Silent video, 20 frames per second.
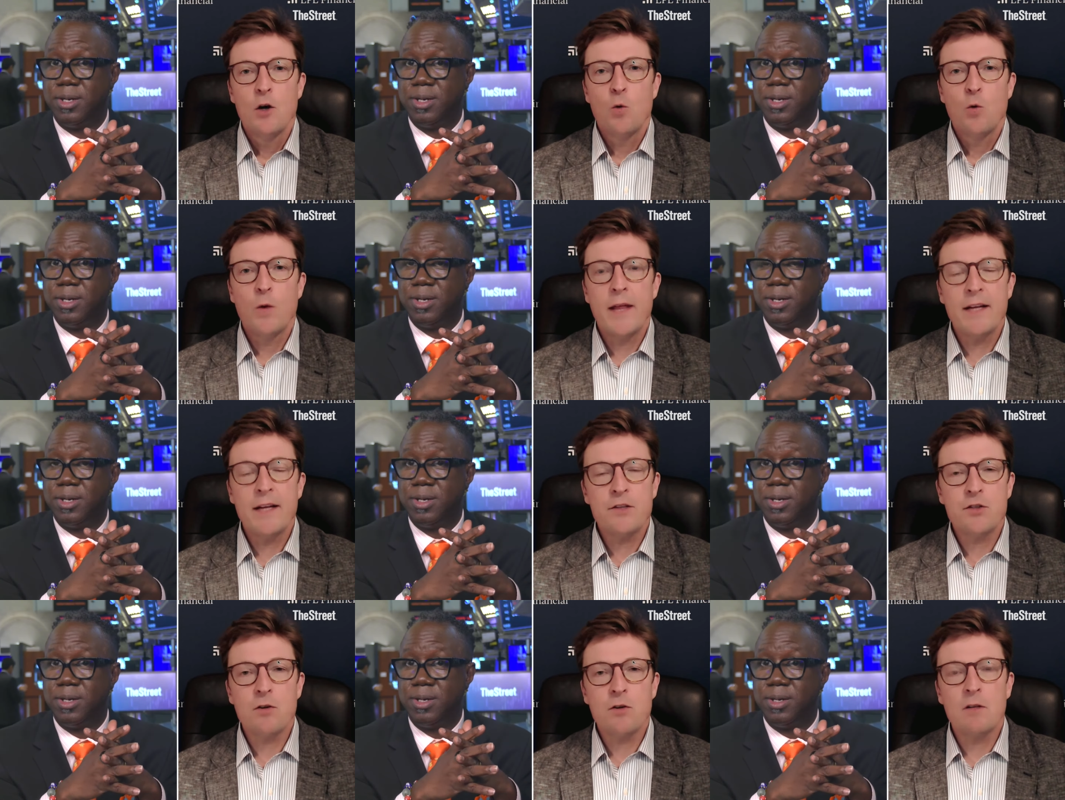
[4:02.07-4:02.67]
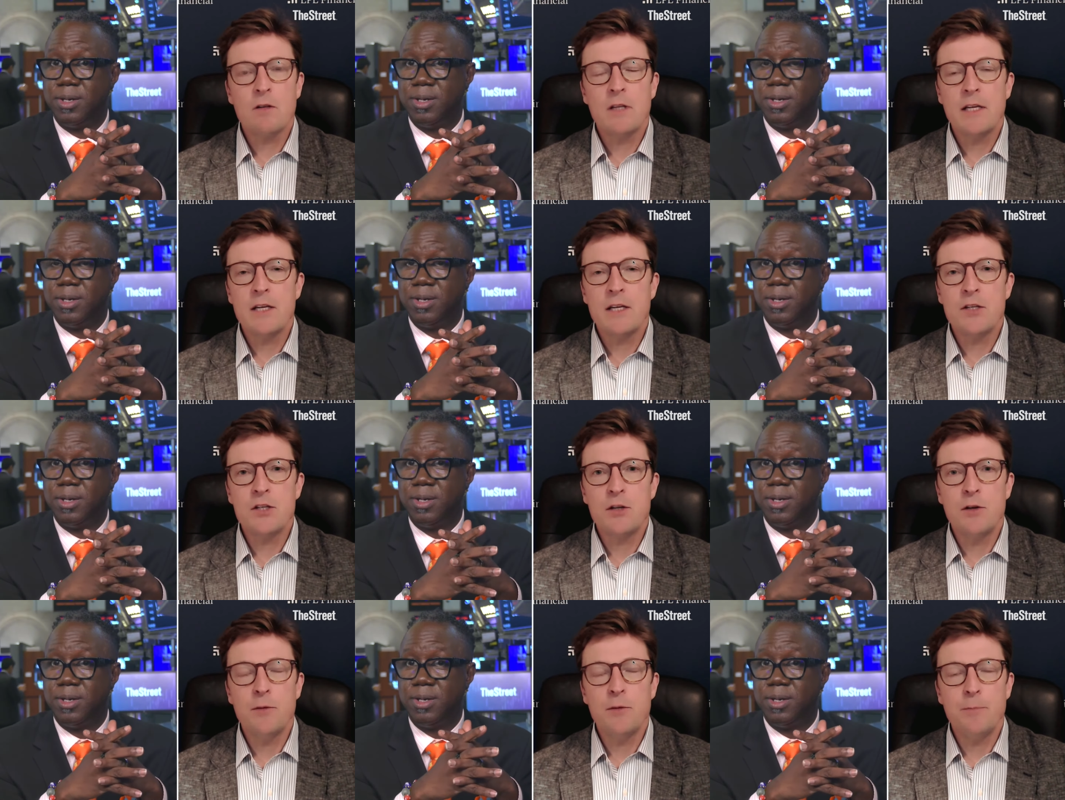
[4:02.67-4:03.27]
Speaker 1: Well, that
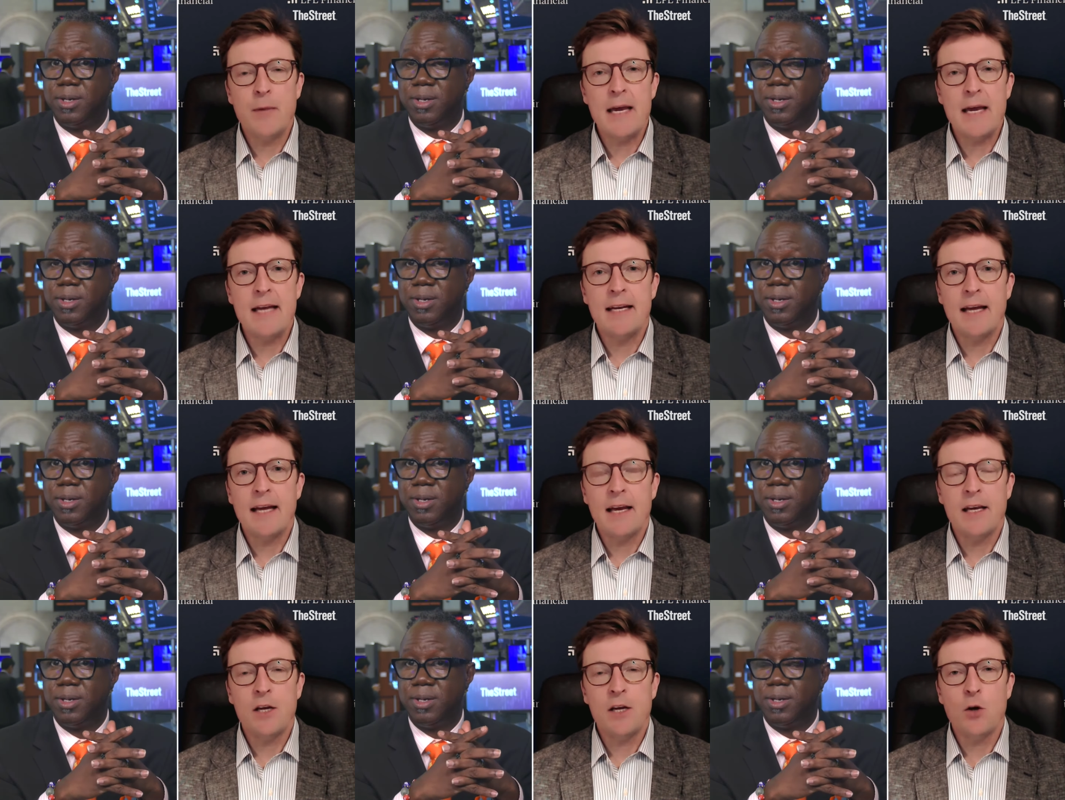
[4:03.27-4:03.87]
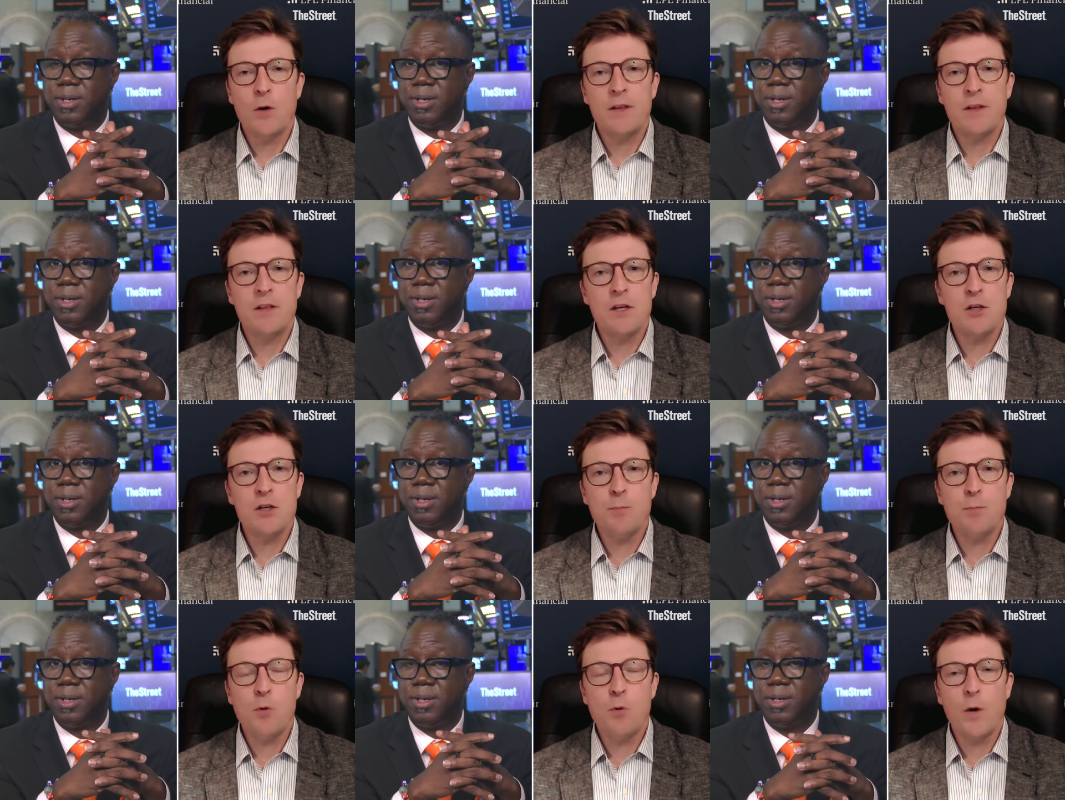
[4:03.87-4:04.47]
certainly is the debate. You know,
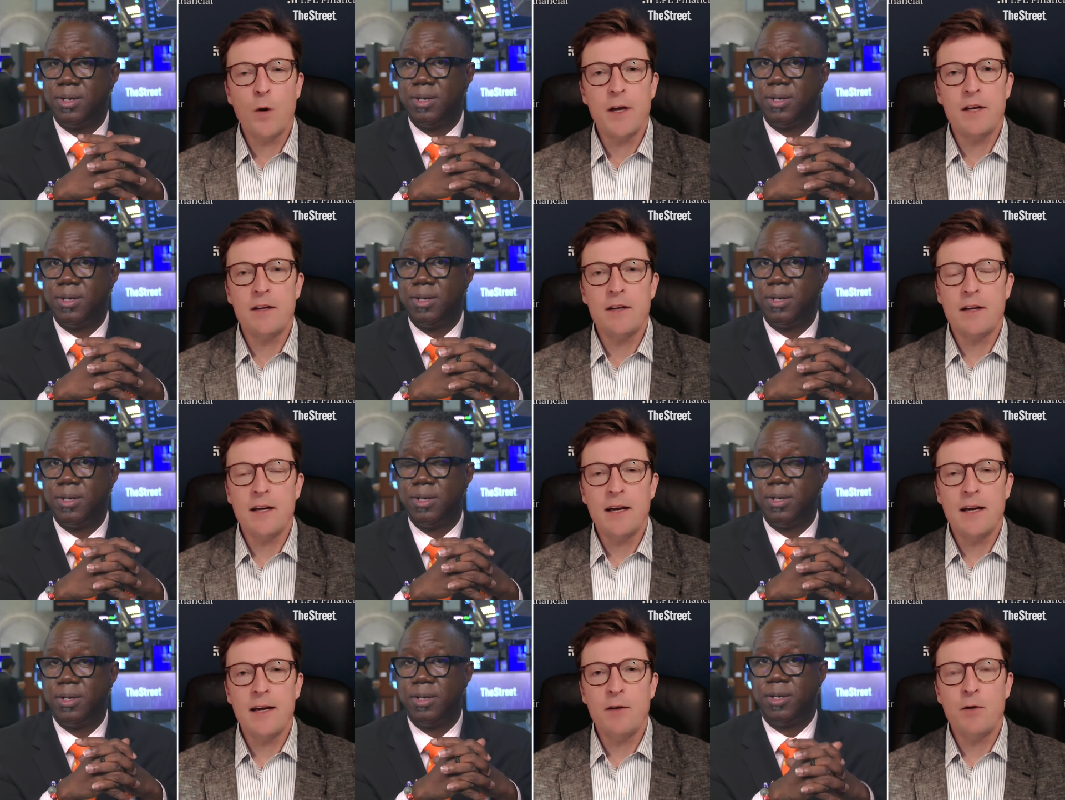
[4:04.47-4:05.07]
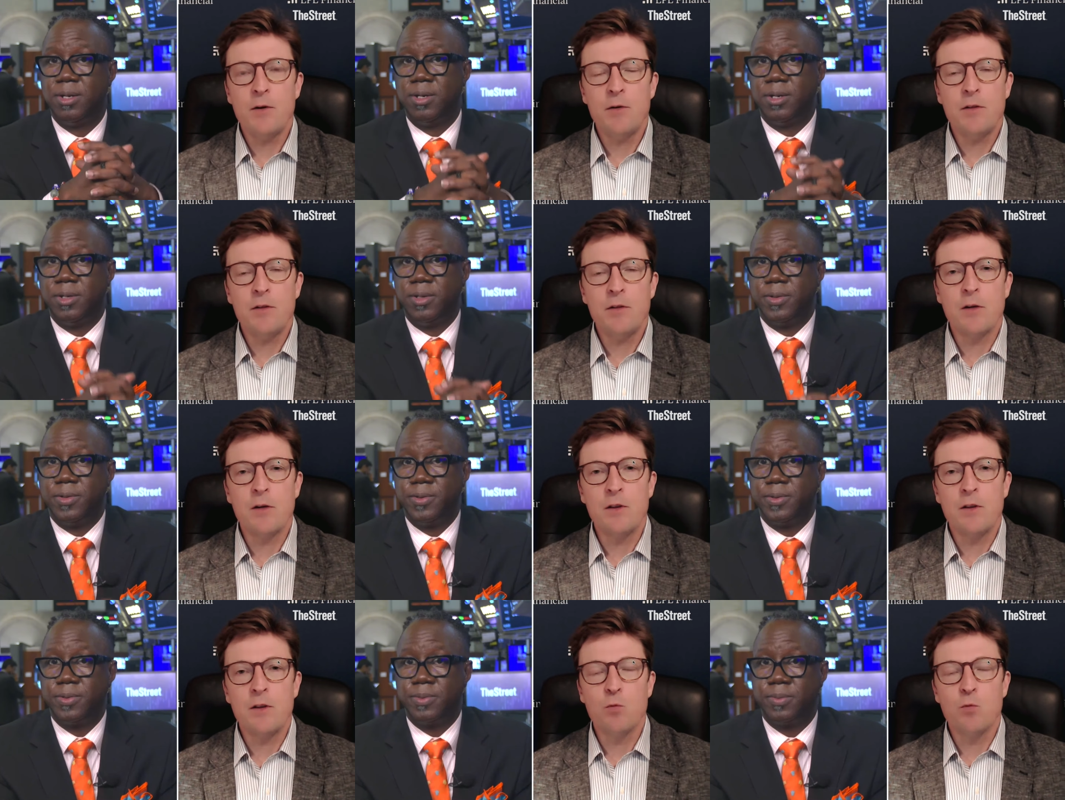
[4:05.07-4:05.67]
at this point,
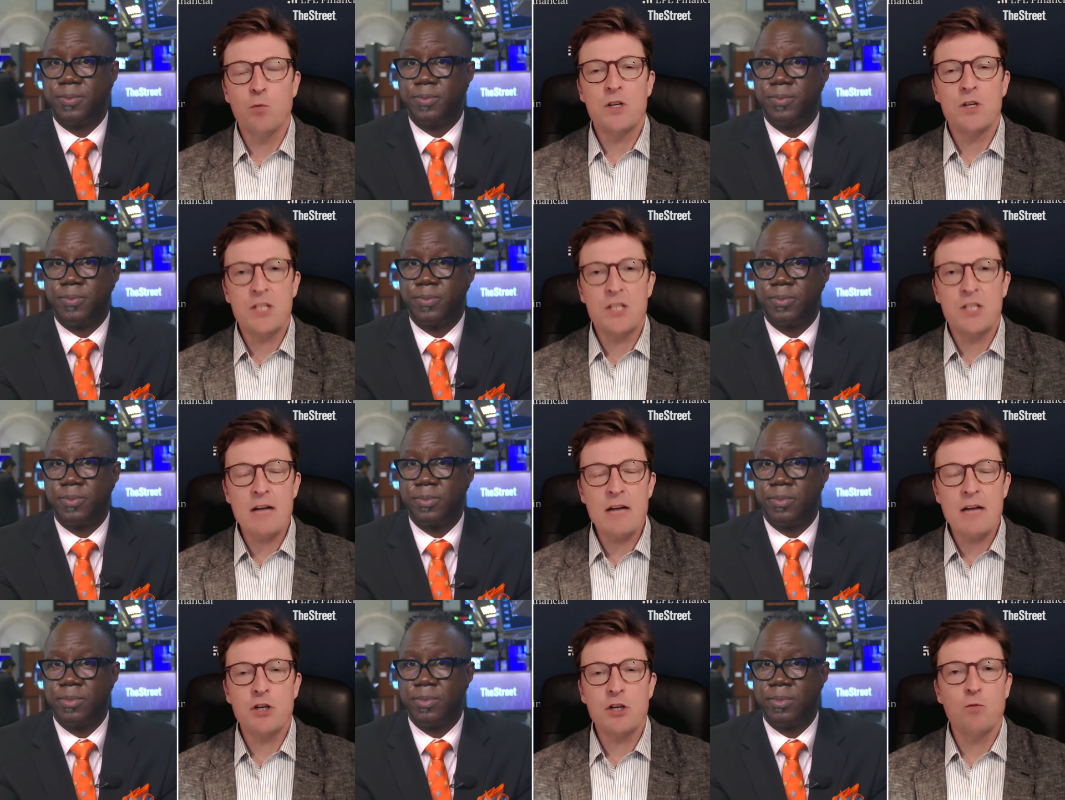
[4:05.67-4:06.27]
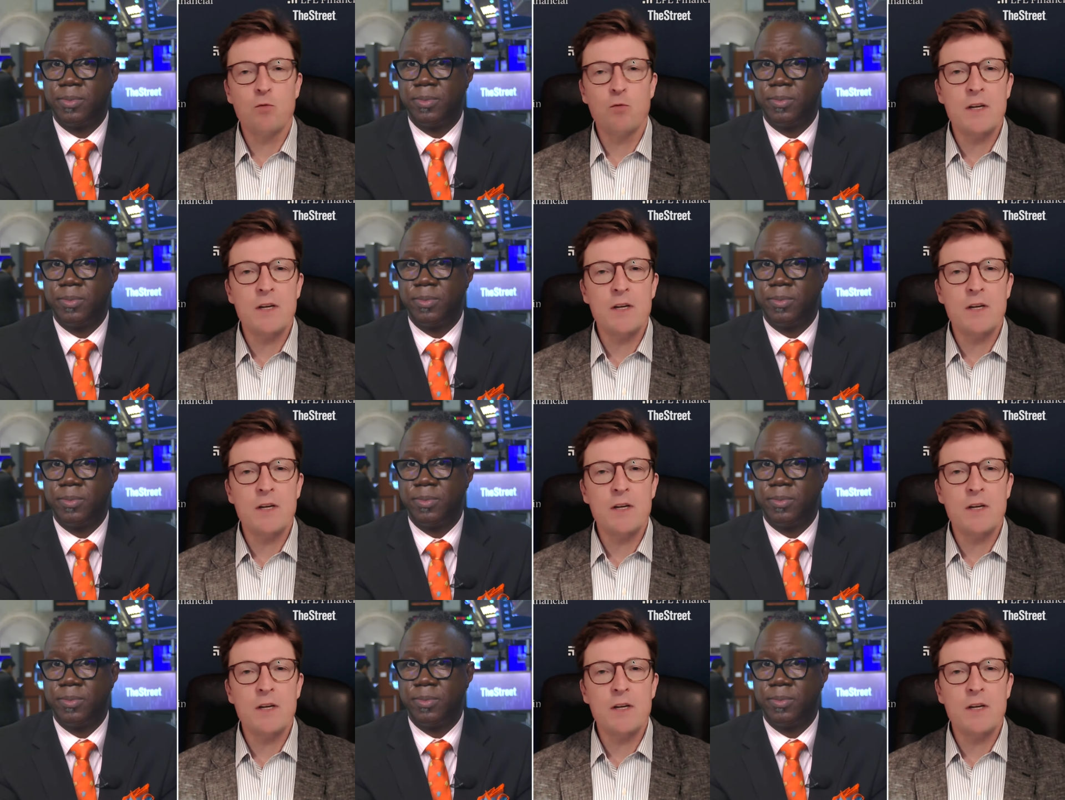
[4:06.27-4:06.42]
the, the recession